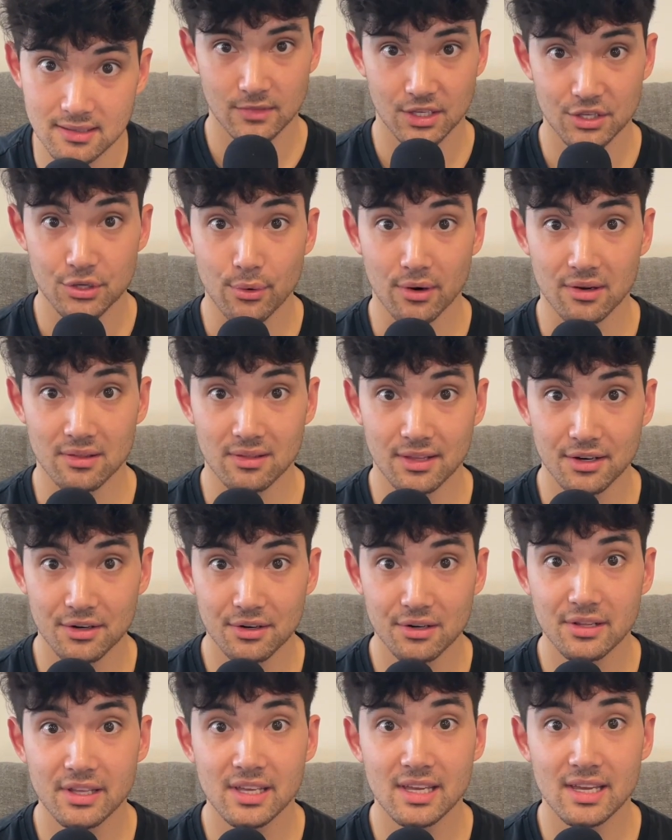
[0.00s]
You are
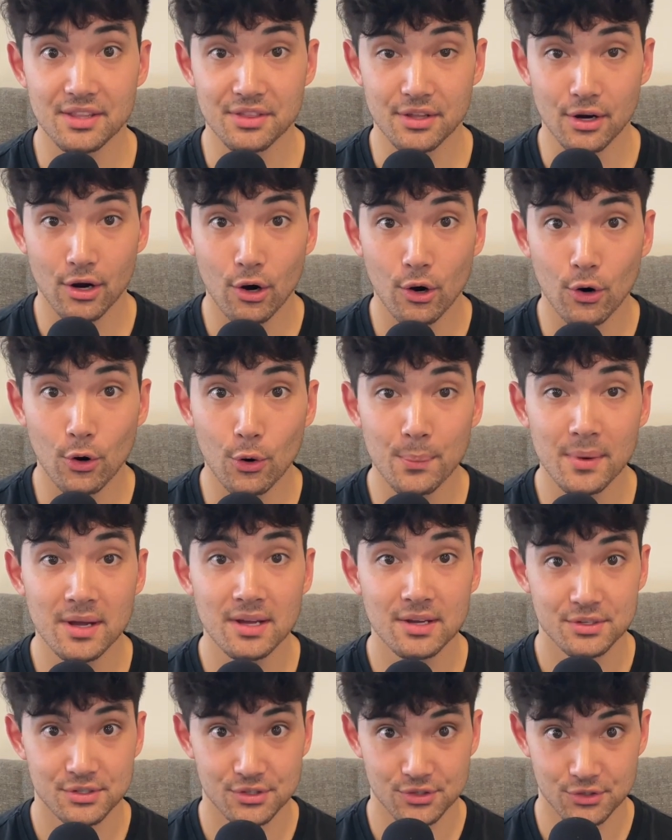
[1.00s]
literally in the home
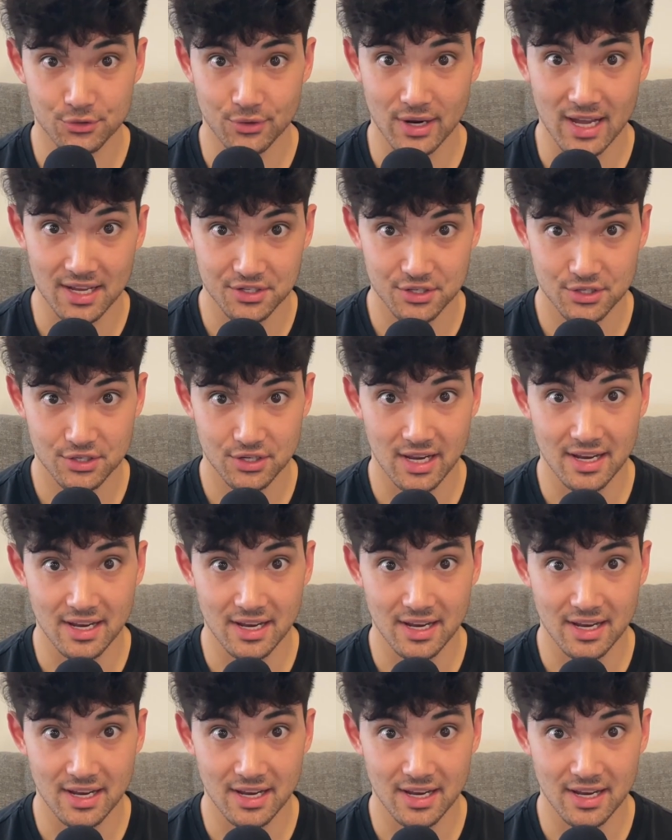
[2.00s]
stretch,